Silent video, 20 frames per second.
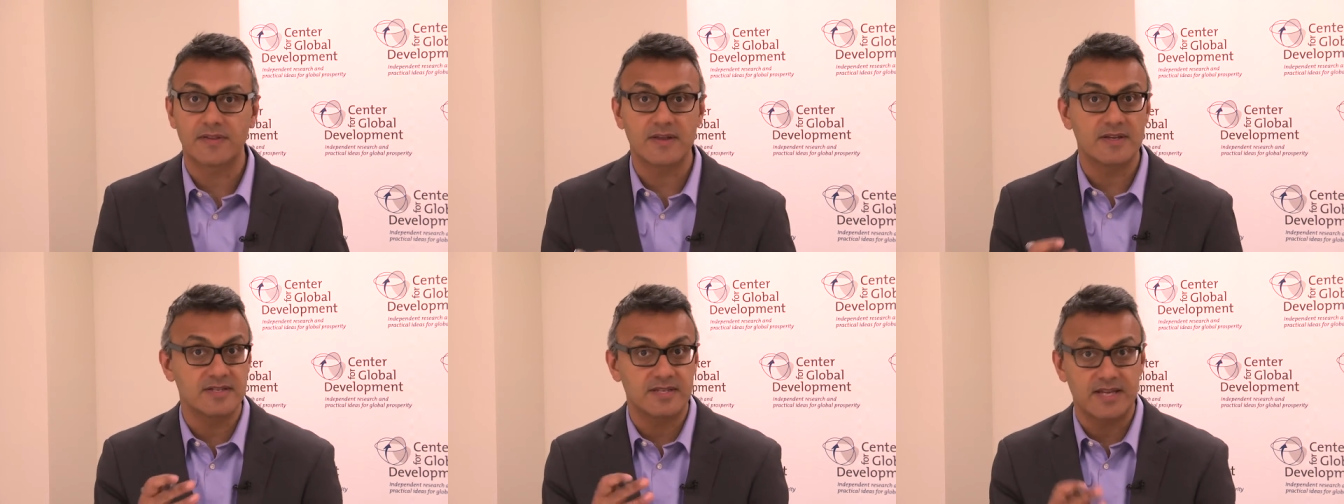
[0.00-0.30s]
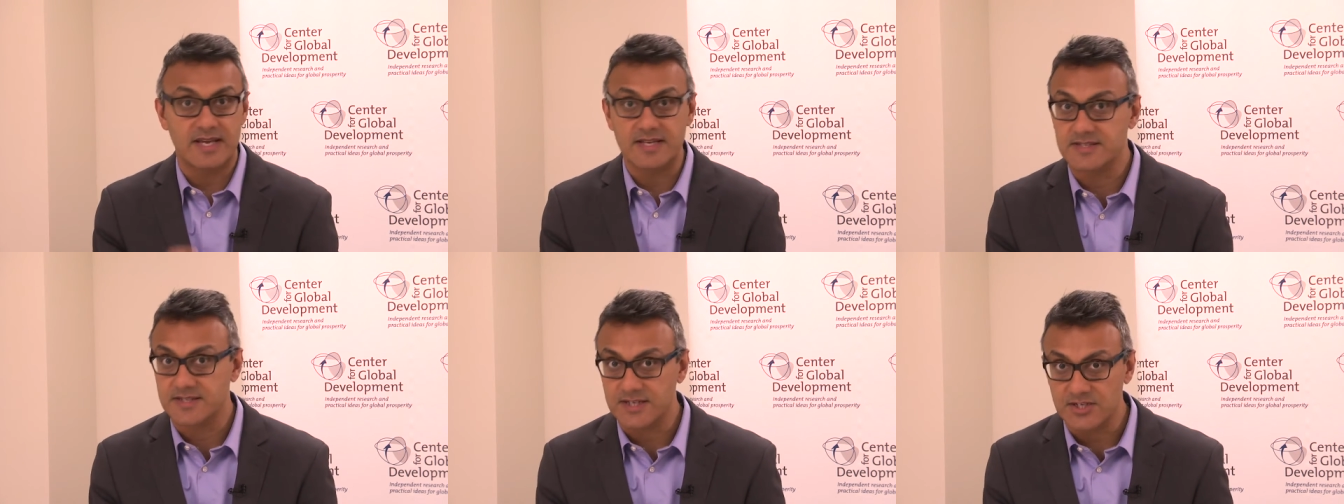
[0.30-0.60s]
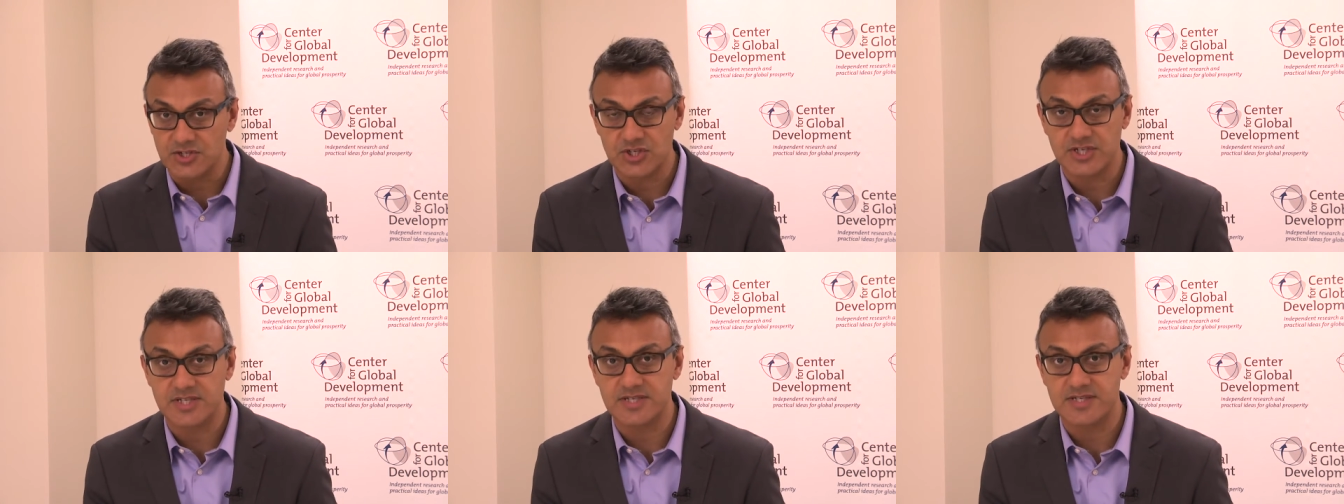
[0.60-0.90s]
There's the
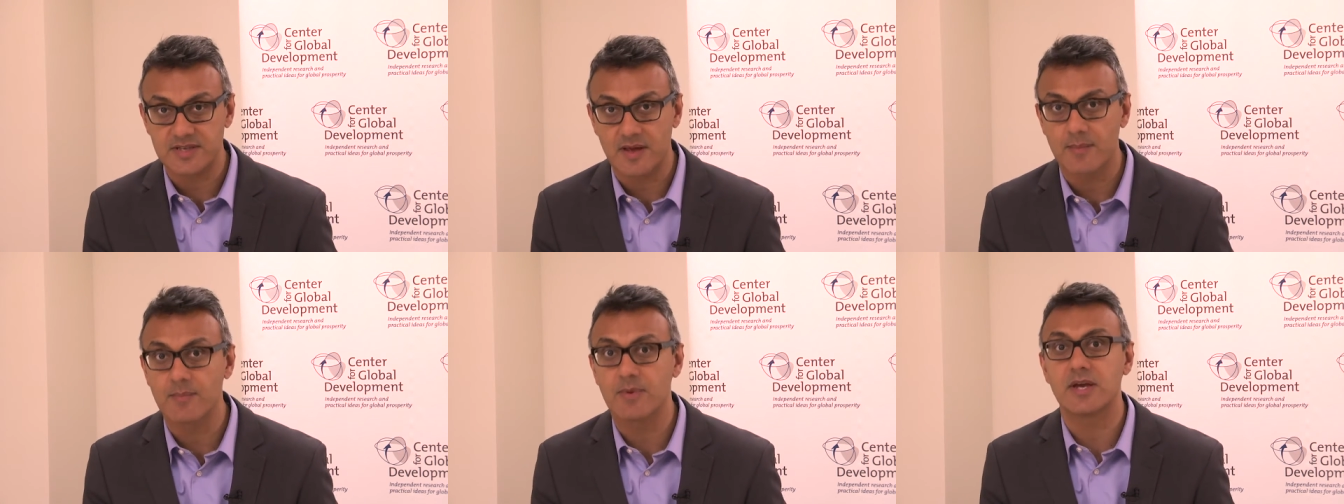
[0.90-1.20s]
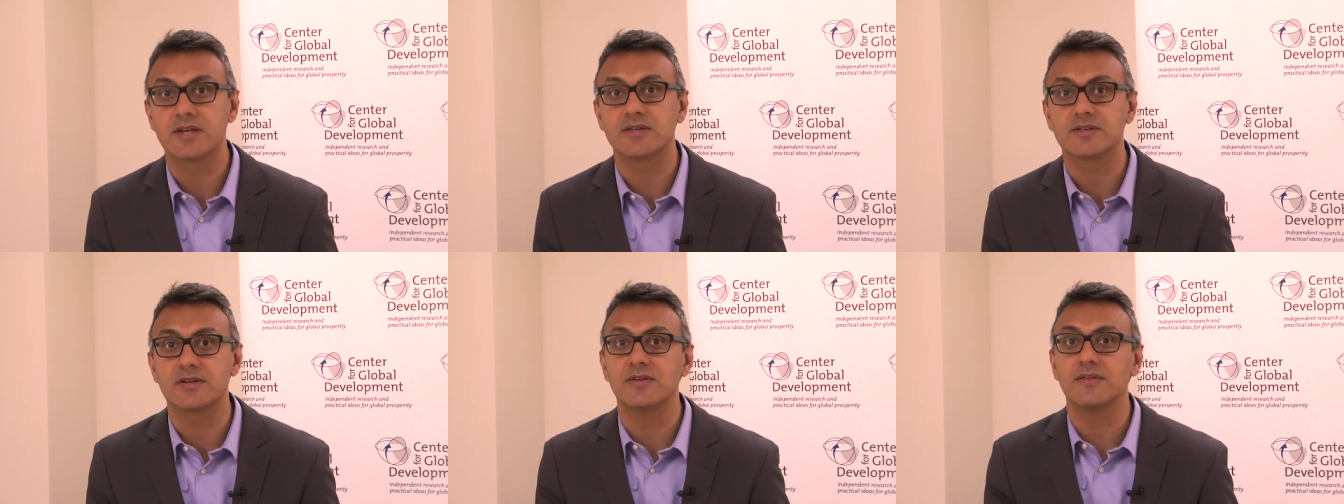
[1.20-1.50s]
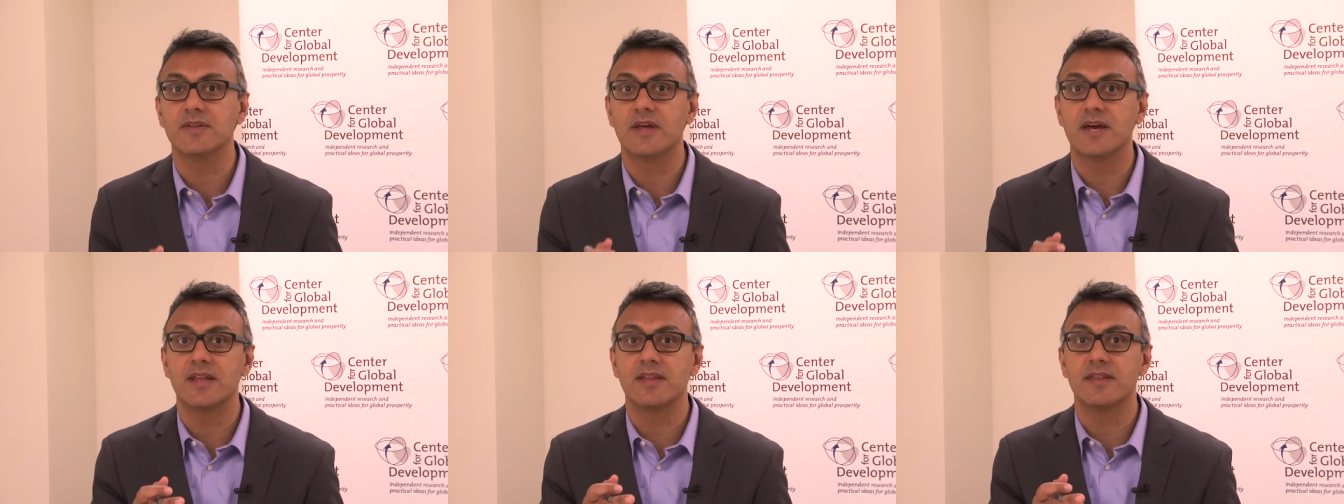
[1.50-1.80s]
SDG Summit
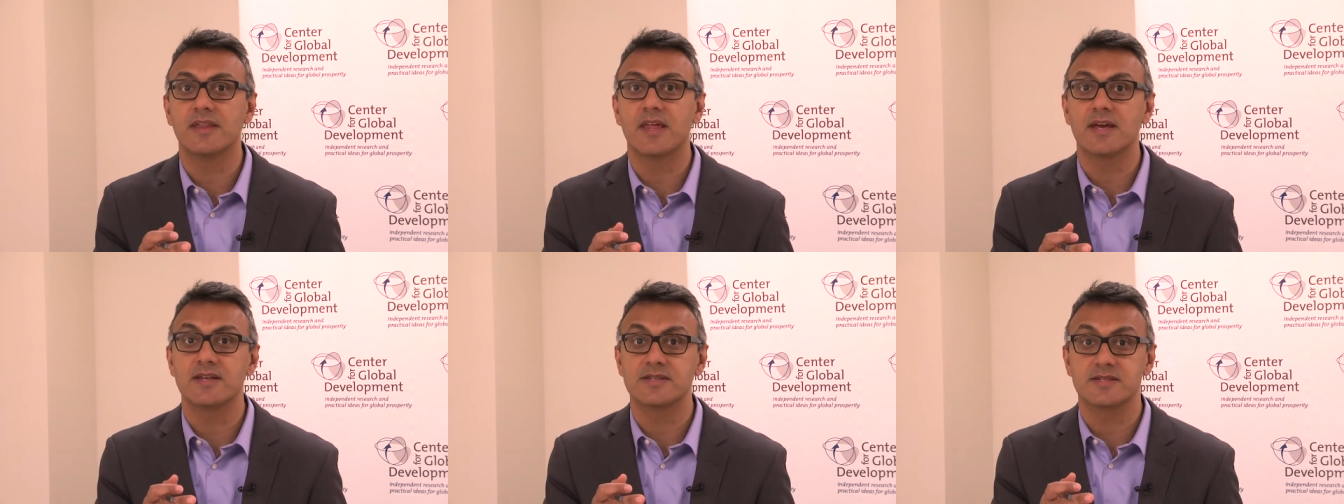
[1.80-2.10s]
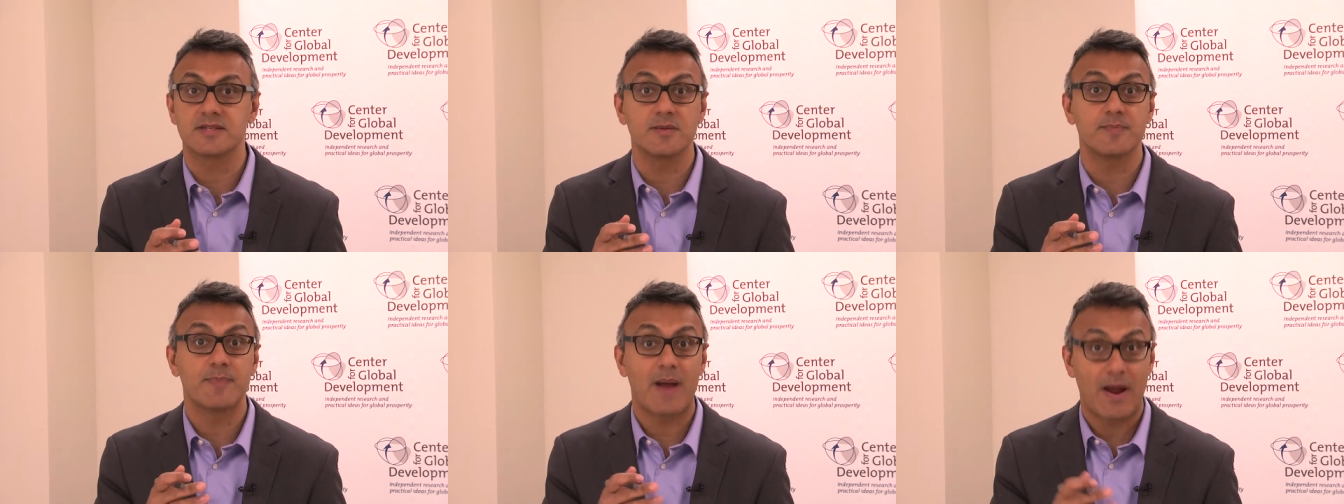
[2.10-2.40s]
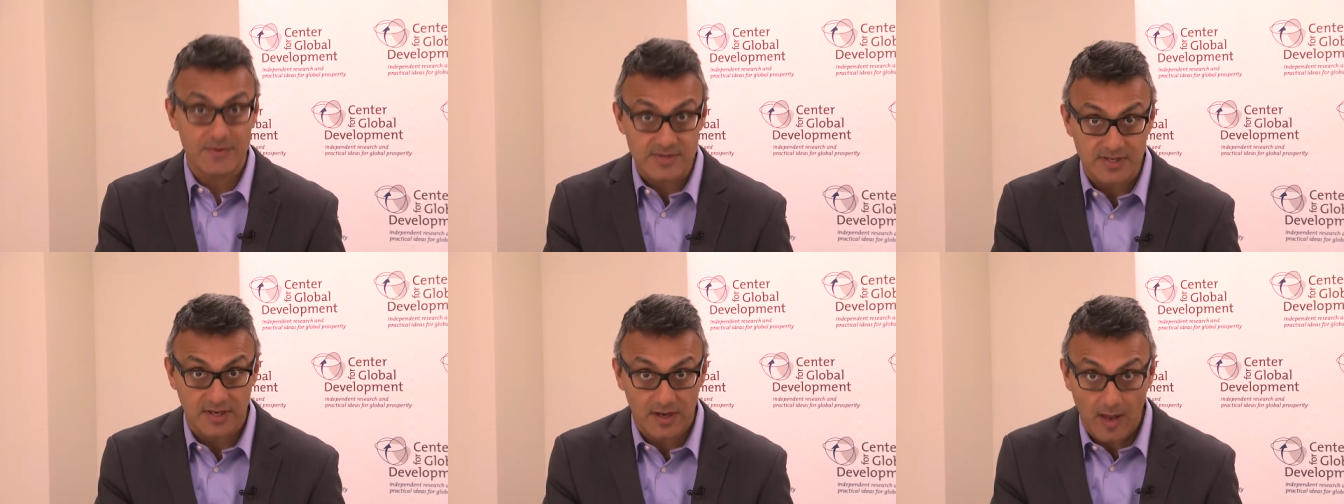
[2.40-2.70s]
and then there's the
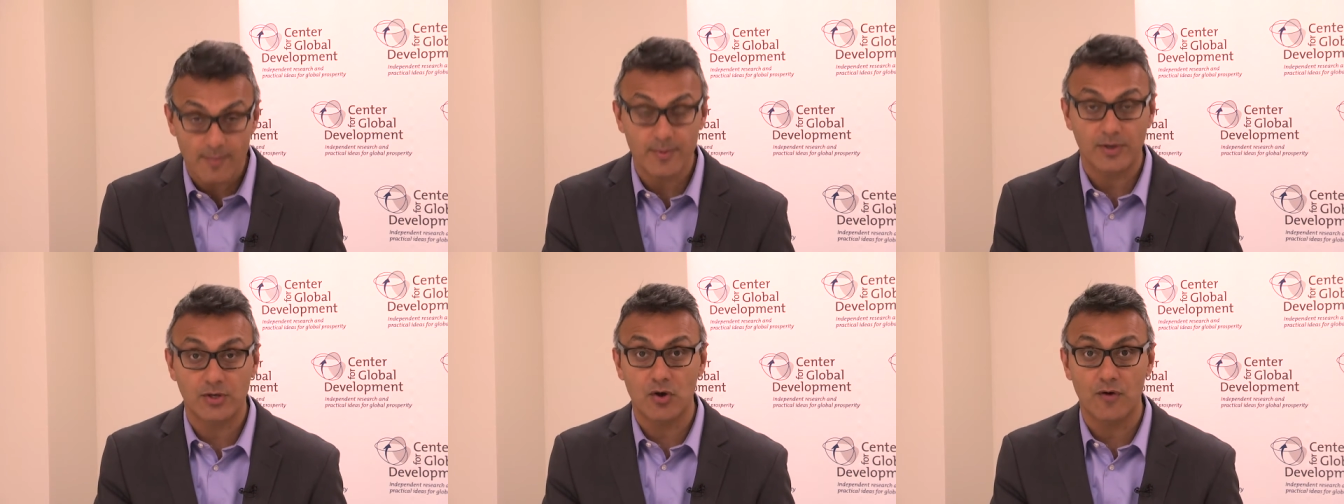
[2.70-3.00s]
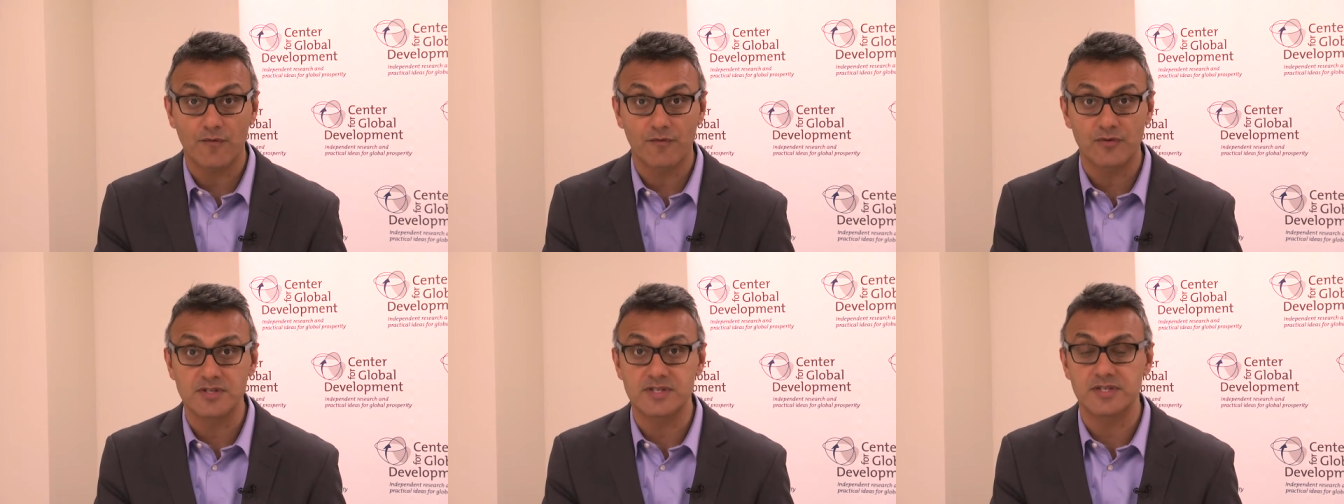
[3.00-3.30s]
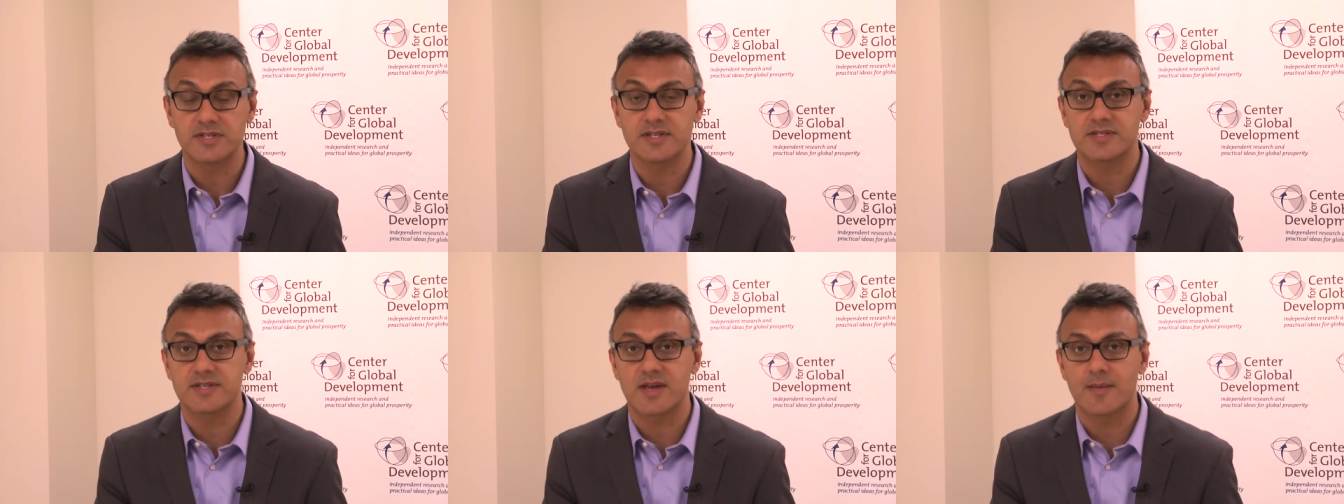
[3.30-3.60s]
Paris Climate Conference
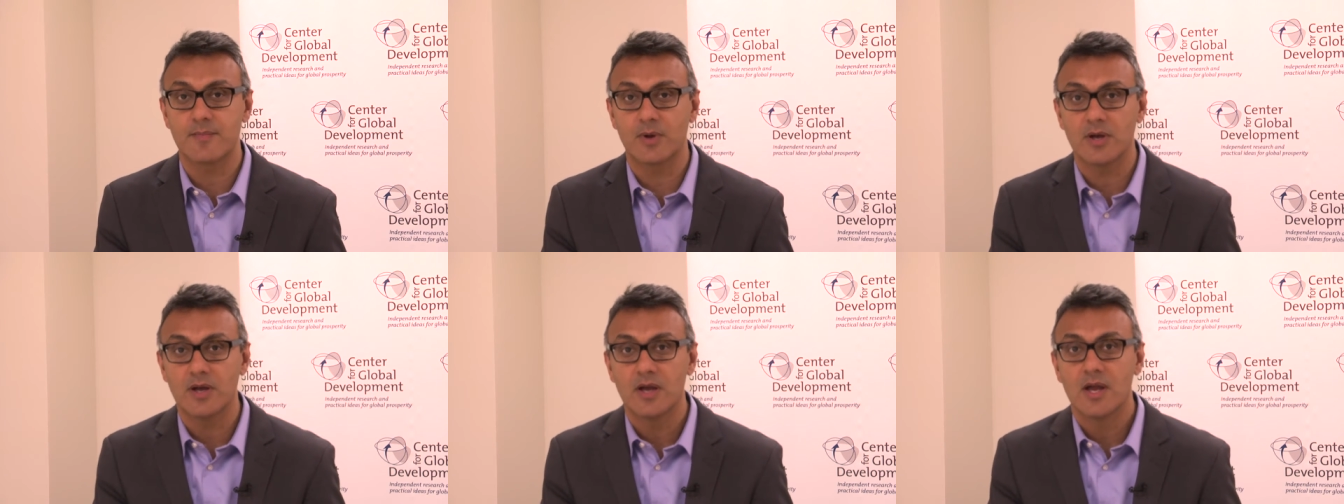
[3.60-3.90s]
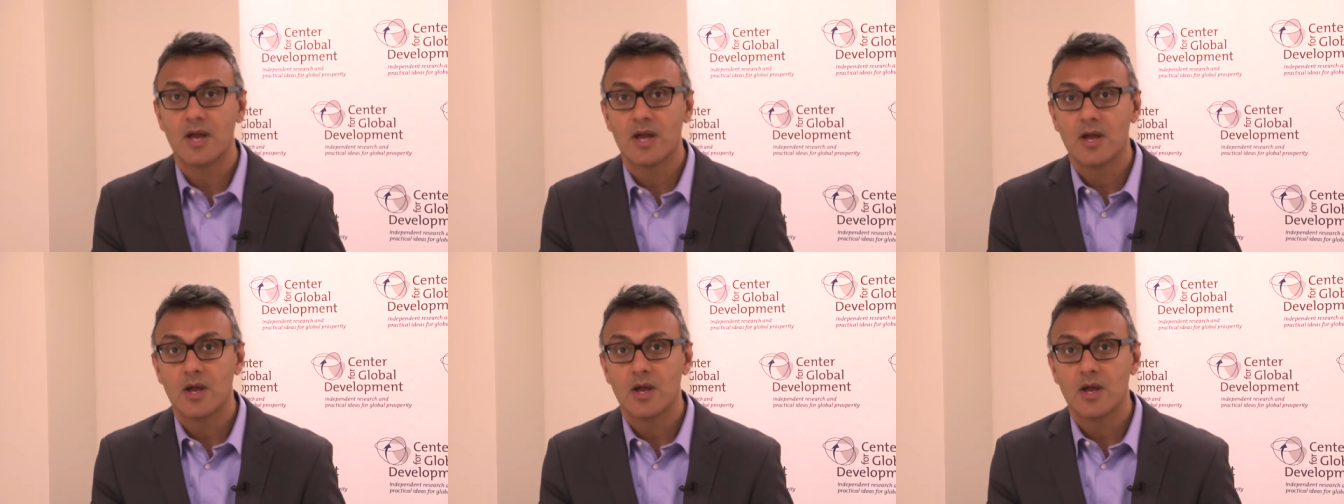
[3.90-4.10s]
in December.